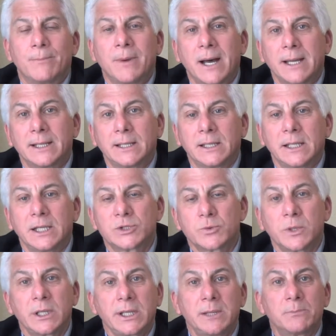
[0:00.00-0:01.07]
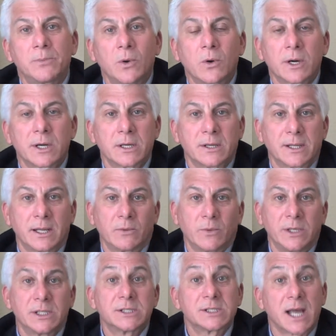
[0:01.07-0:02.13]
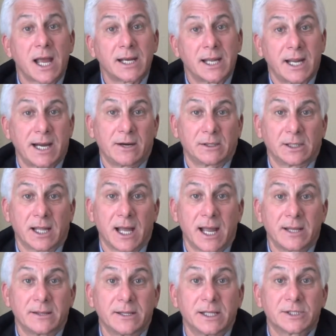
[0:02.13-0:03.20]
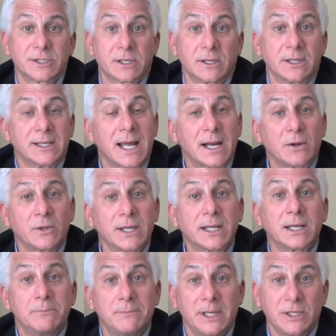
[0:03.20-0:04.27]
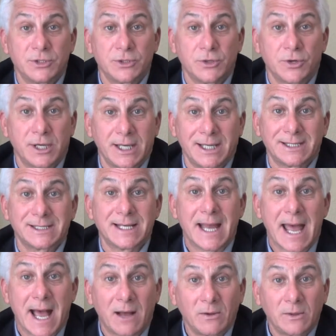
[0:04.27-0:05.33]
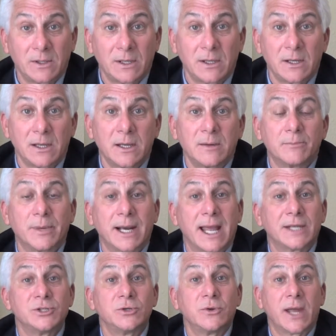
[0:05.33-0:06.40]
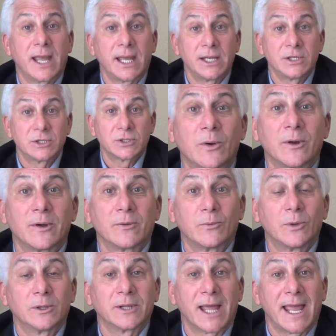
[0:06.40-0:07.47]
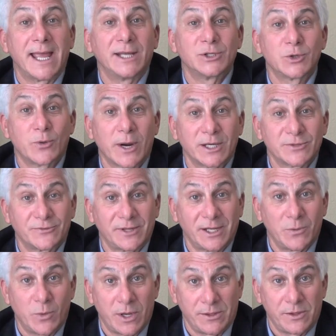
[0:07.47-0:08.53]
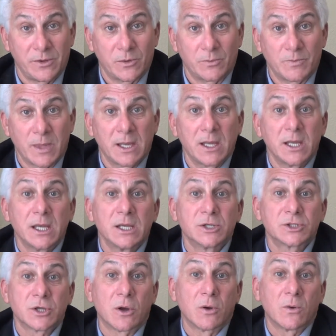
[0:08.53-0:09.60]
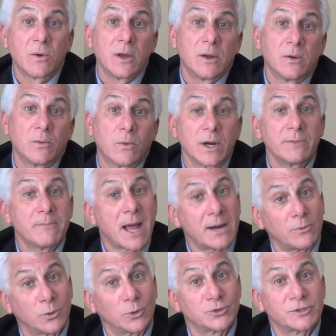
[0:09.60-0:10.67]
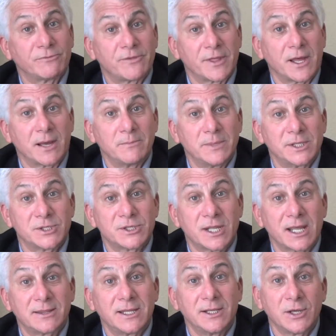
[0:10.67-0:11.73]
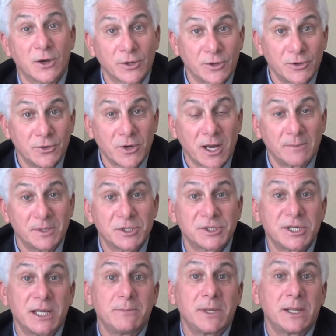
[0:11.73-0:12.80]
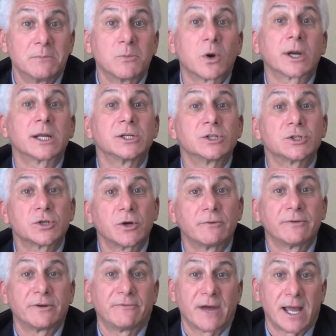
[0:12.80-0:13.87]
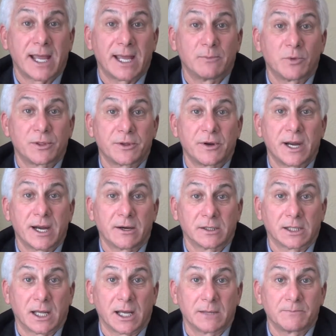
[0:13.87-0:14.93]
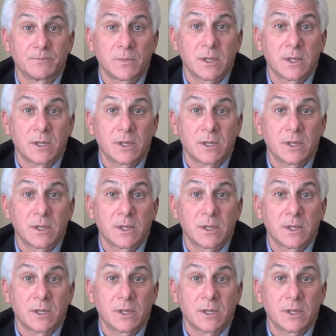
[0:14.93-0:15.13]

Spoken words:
But it's really important that we design a hairline that's not only going to meet your needs now, but as you age, will age gracefully with you. So one of my rules of thumb is that the younger you come to see me, the more conservative I am with your hairline.